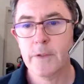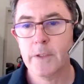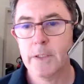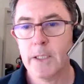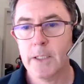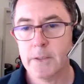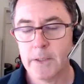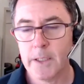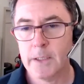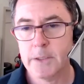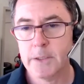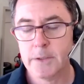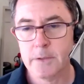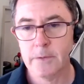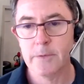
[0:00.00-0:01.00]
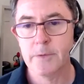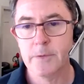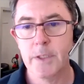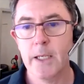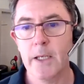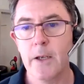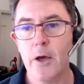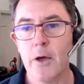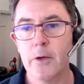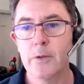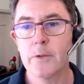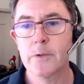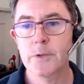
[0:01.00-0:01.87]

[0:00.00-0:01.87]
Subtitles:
Then they just say no.